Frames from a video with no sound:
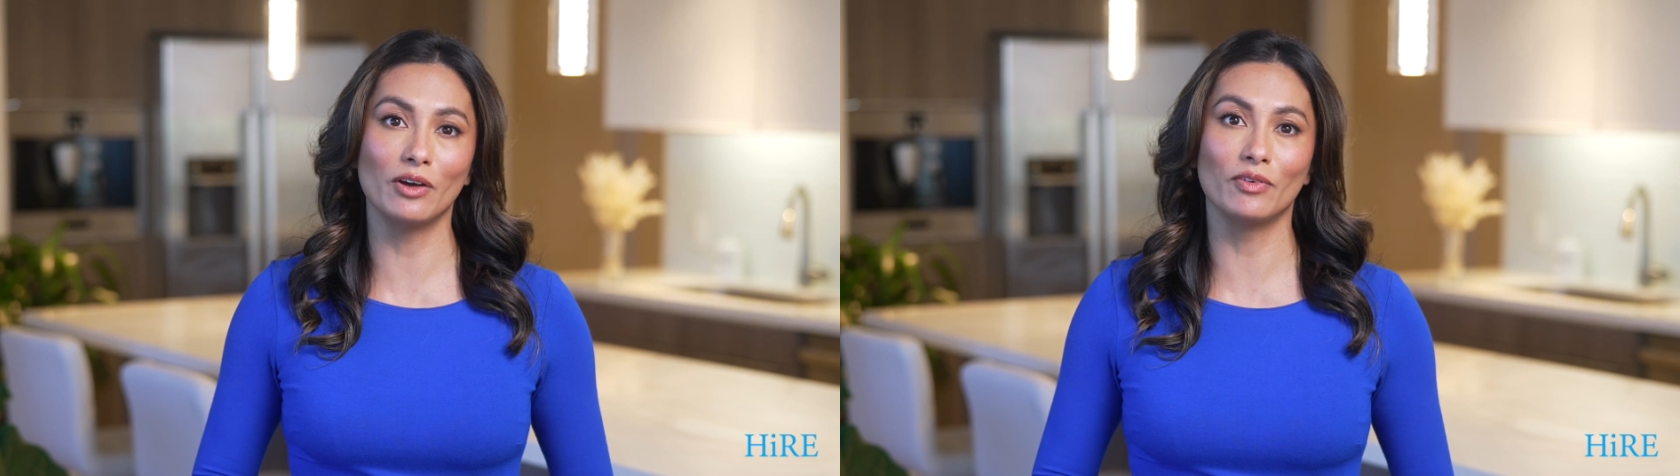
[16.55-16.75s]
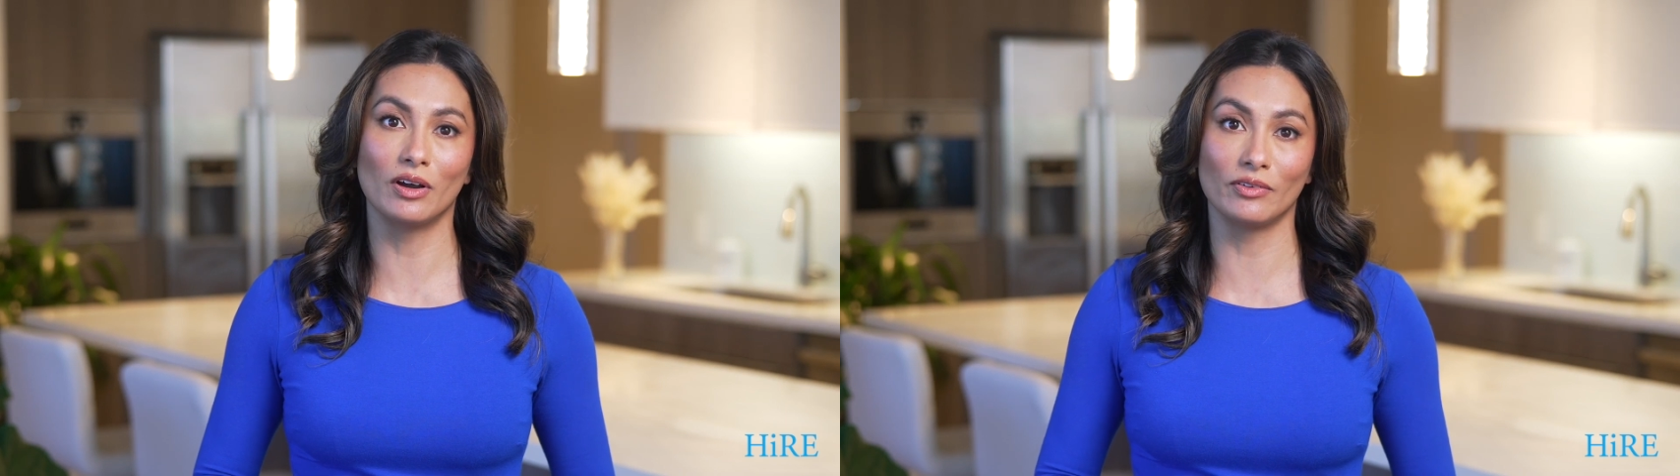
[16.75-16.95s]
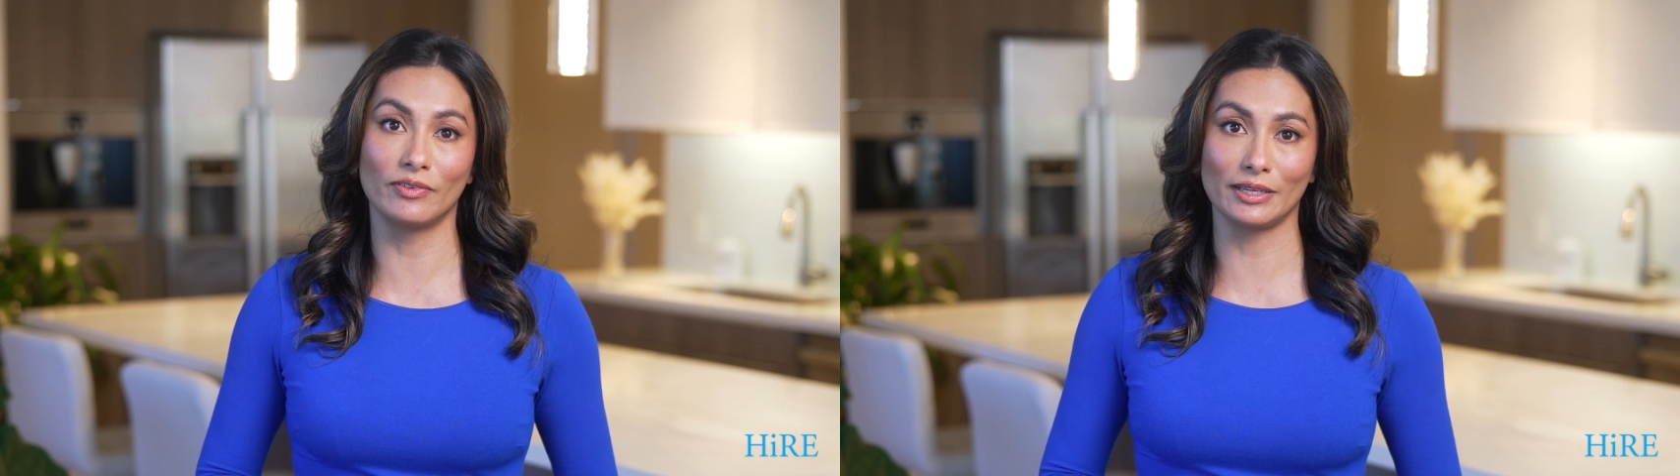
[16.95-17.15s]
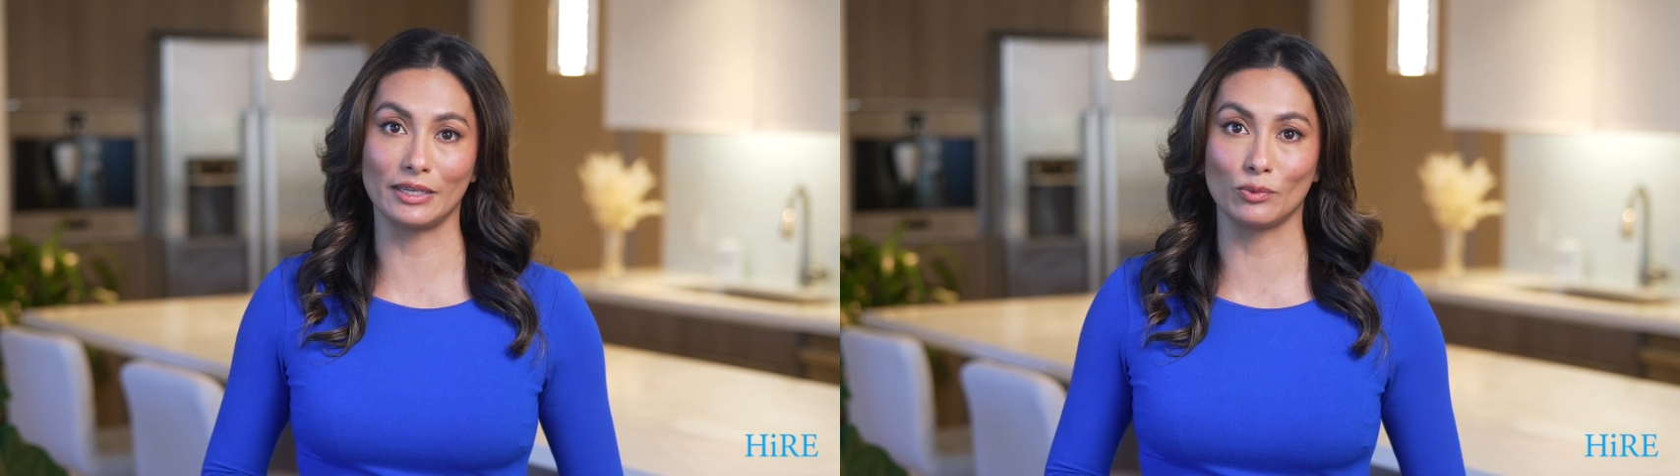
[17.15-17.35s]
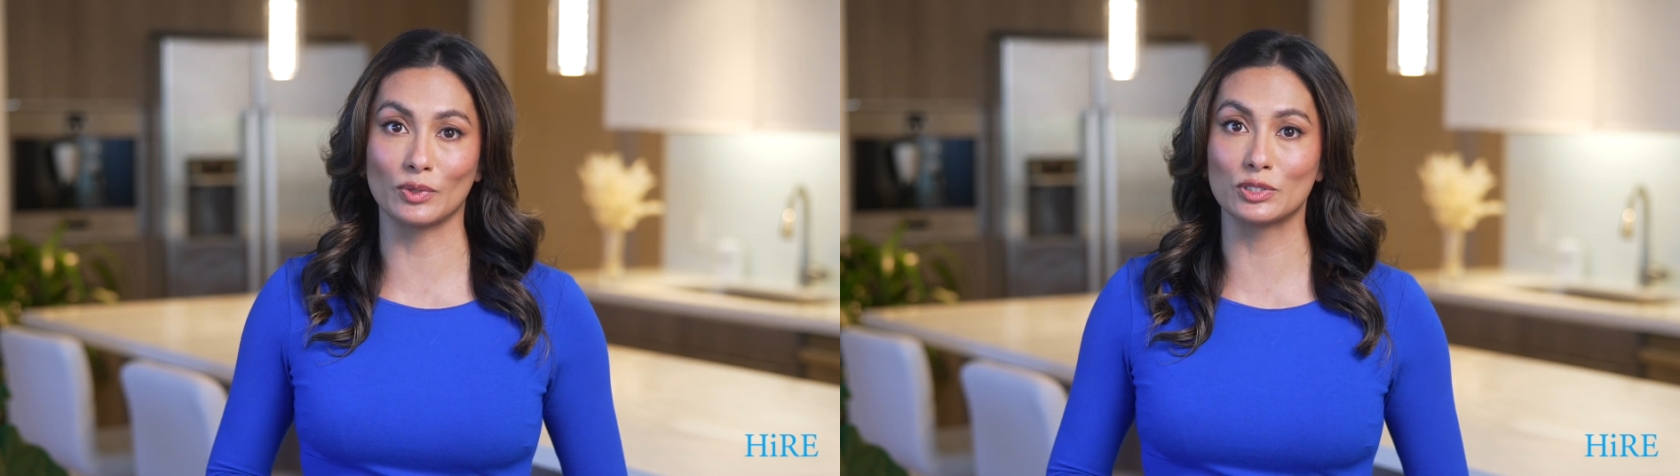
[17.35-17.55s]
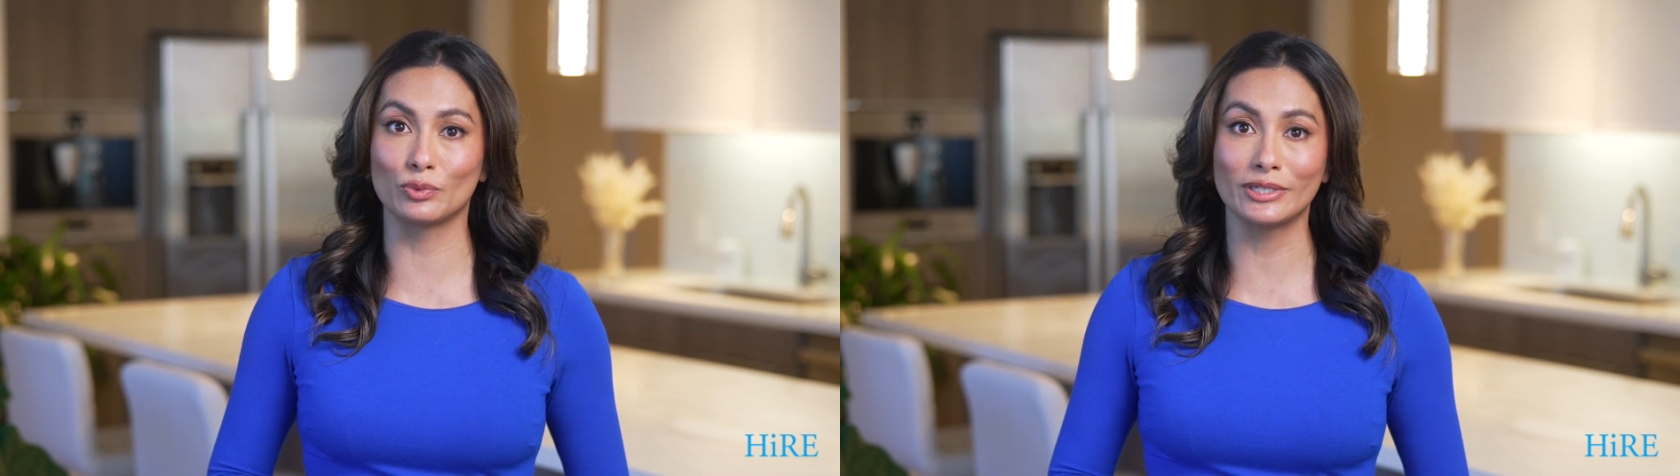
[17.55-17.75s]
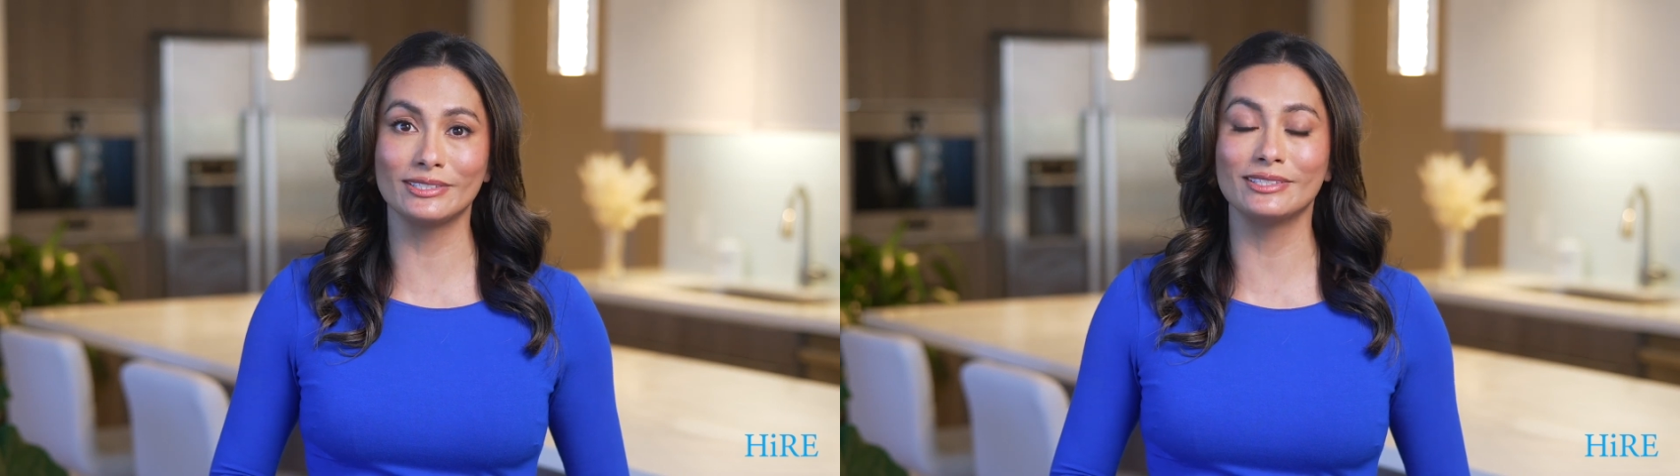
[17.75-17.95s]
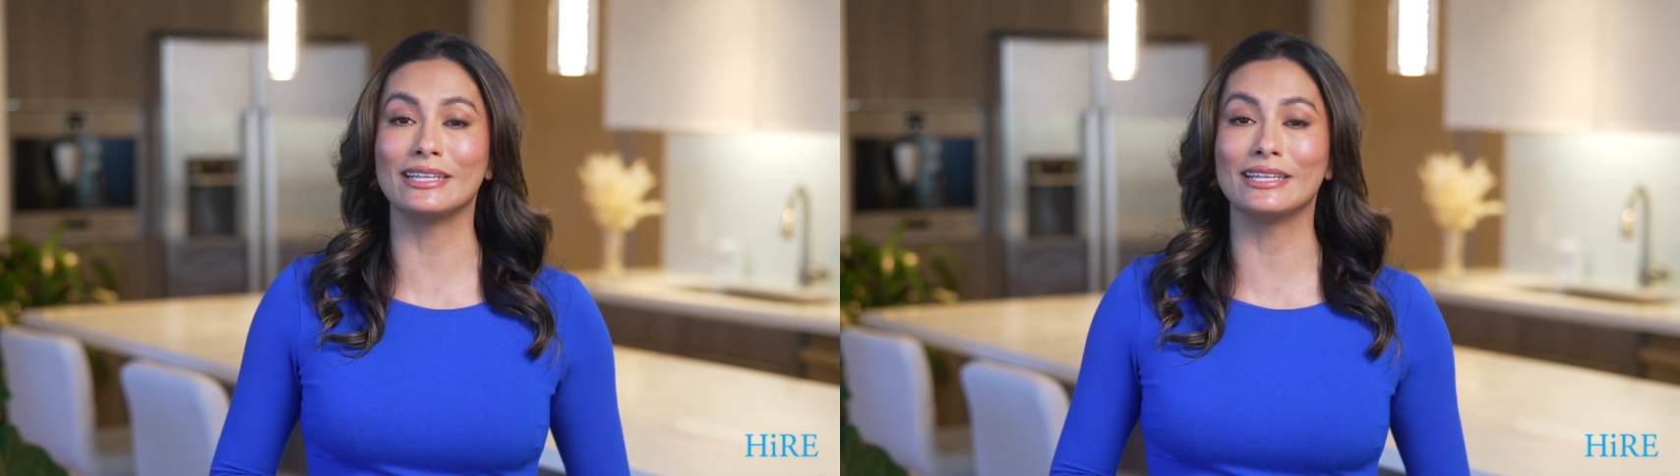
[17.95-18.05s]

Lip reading: of Hawaii was written